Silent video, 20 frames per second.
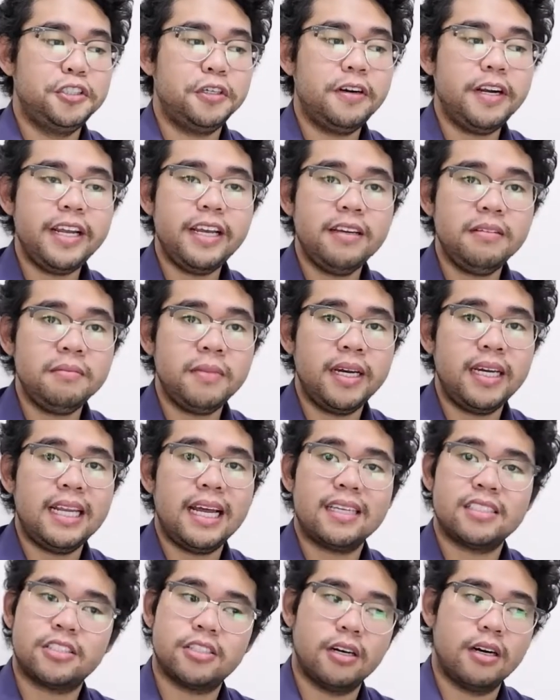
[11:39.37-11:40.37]
During
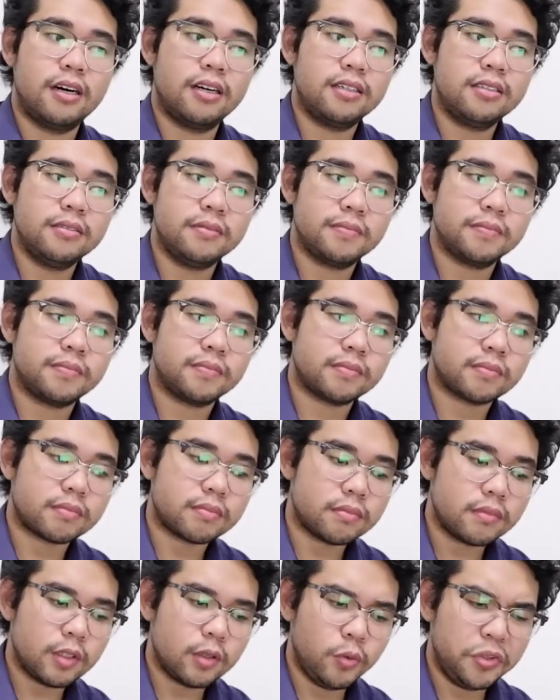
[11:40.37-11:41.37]
my last song,
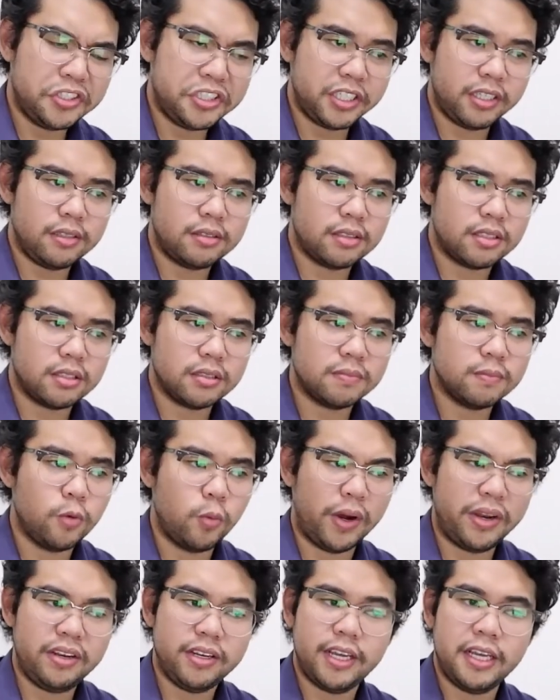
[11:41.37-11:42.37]
which is
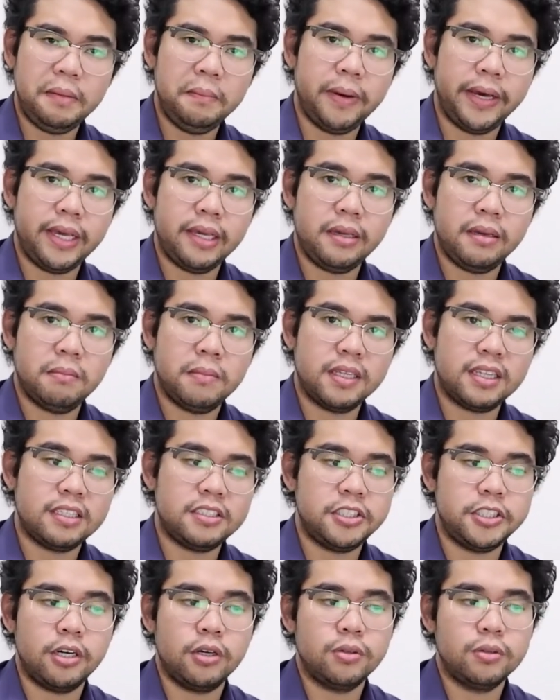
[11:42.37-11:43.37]
One Day by
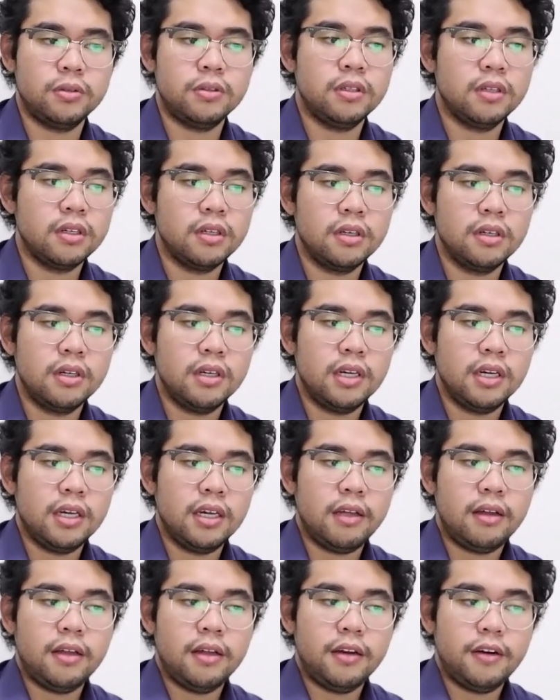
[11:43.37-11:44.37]
Matisse Shahu,
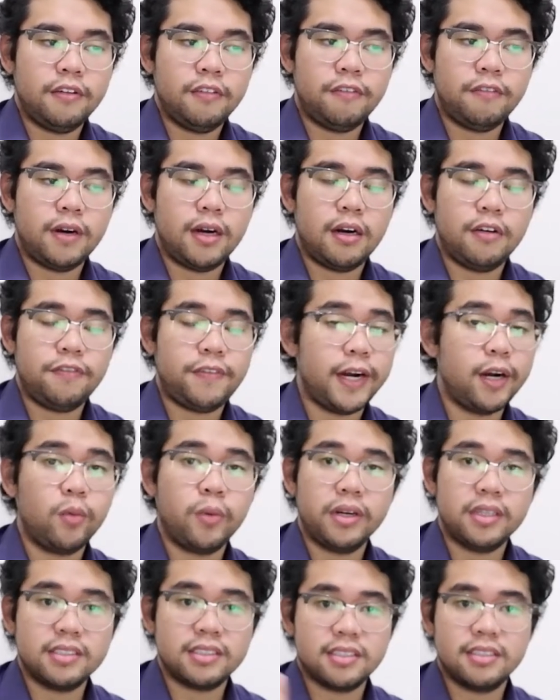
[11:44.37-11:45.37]

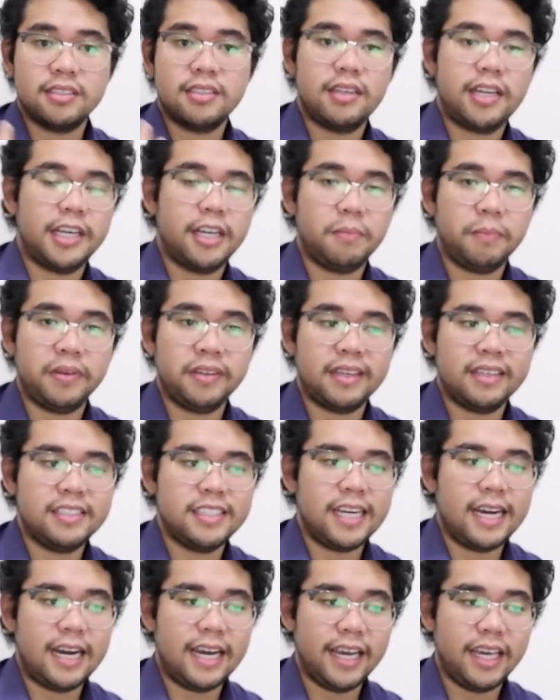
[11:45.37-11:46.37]
fireworks light up in
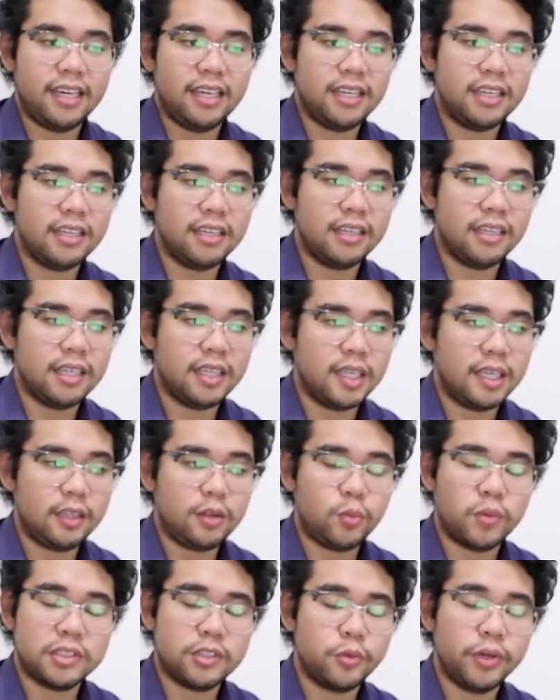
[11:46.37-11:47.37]
the sky.
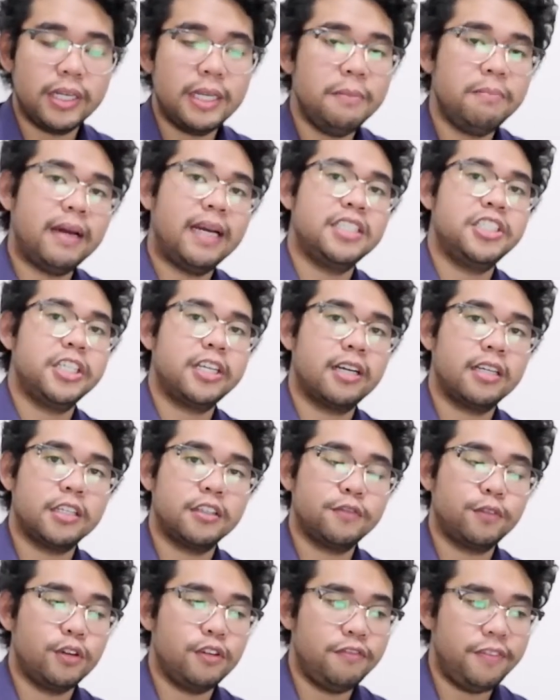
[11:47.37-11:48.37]
It was really
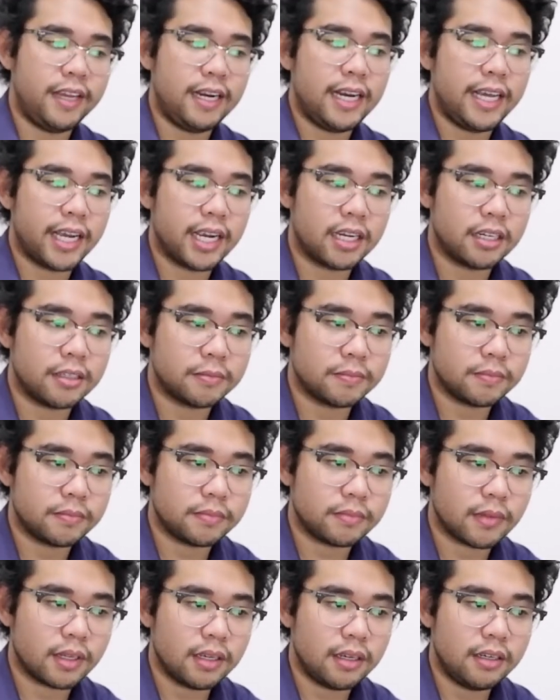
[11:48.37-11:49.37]
magical and fulfilling.
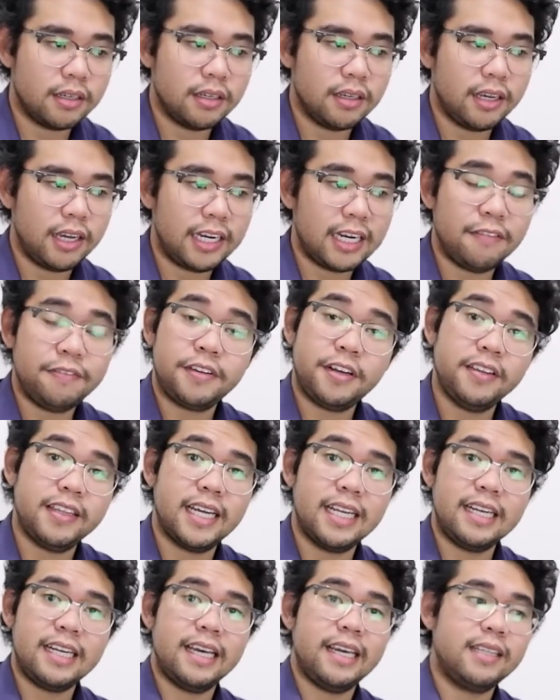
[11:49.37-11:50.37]
And after
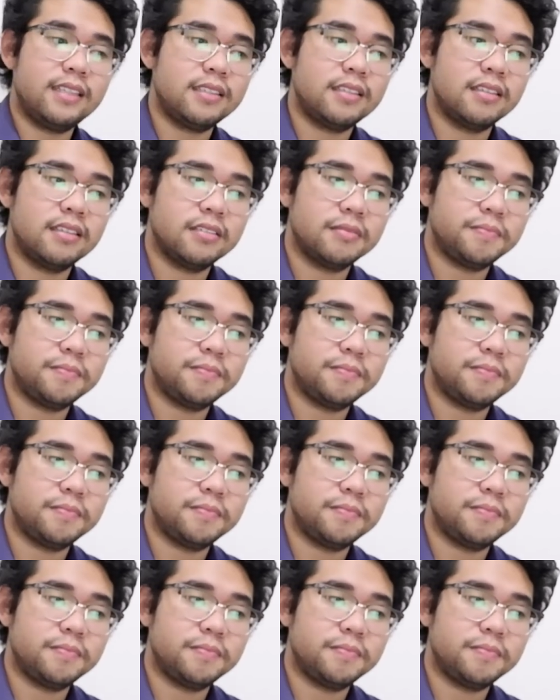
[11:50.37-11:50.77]
that night,